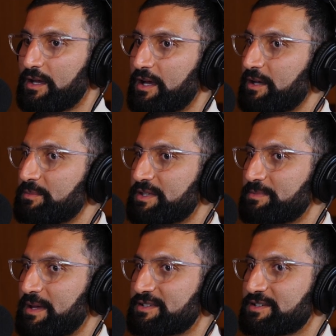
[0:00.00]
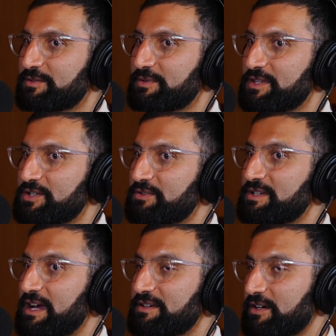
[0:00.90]
This past year when the Don't
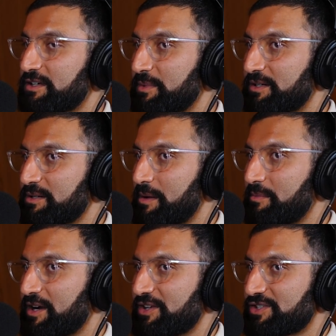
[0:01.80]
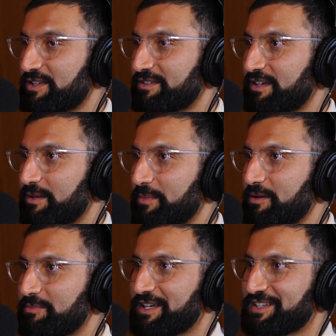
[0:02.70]
Die documentary by Brian Johnson came
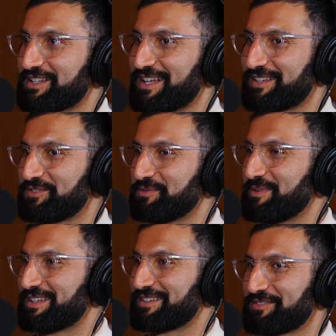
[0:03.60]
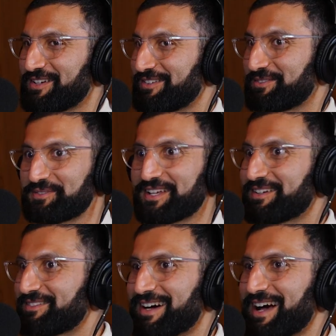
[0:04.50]
out, being in the last few minutes of it, I was like,
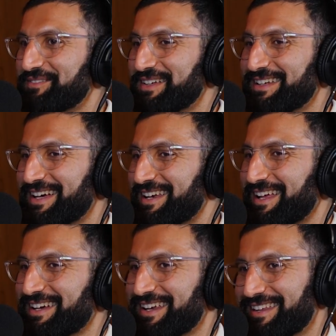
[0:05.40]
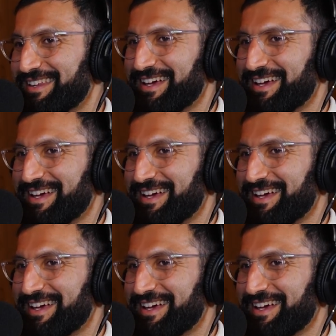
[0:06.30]
what happened? How did I get in